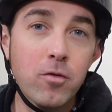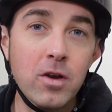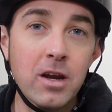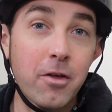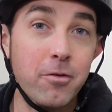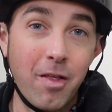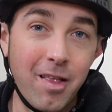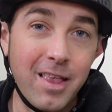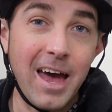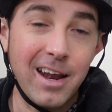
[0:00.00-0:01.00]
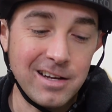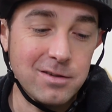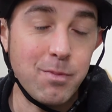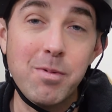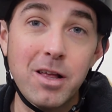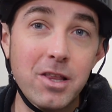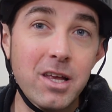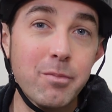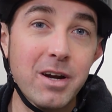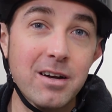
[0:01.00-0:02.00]
you need other than that is maybe a
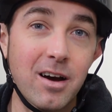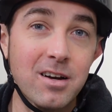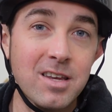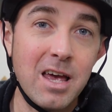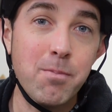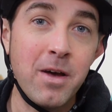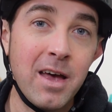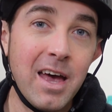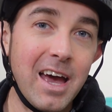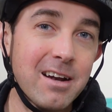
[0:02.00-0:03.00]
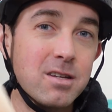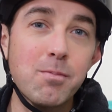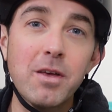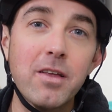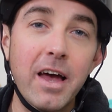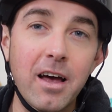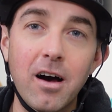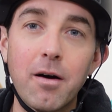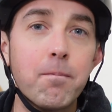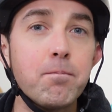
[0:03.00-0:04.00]
little bit of duct tape and something like
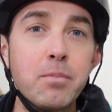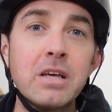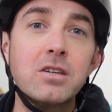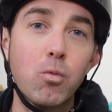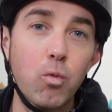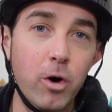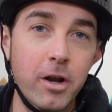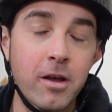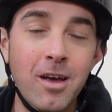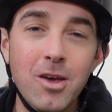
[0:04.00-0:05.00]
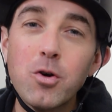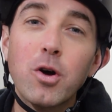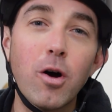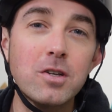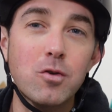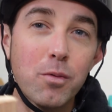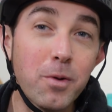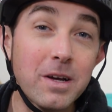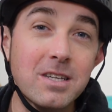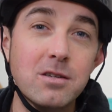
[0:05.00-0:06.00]
a piece of wood. You could also
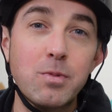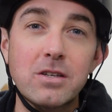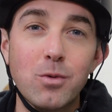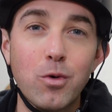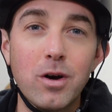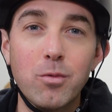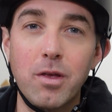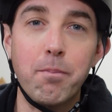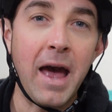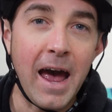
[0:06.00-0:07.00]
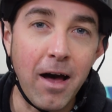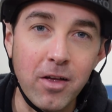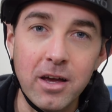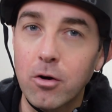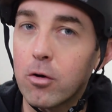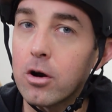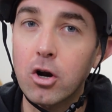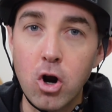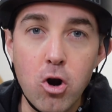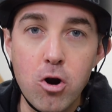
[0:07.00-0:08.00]
replace this piece of wood with a pallet or a
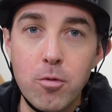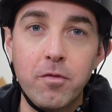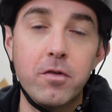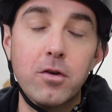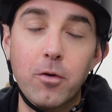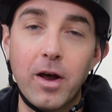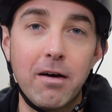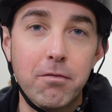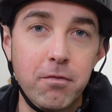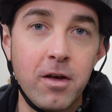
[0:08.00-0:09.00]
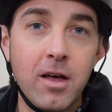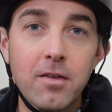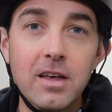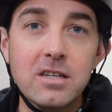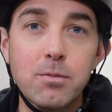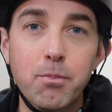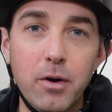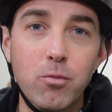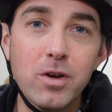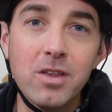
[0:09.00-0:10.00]
curb if you don't have this,
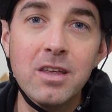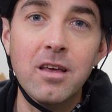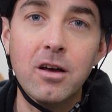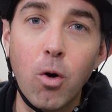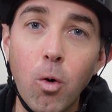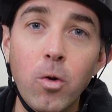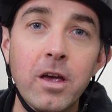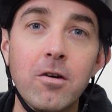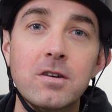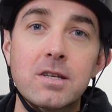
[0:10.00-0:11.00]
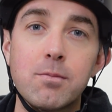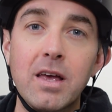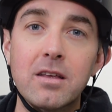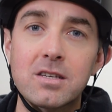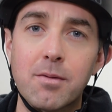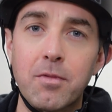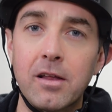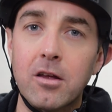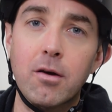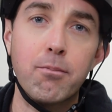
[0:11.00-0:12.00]
but really the goal here is to make this something
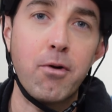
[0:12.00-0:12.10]
that you can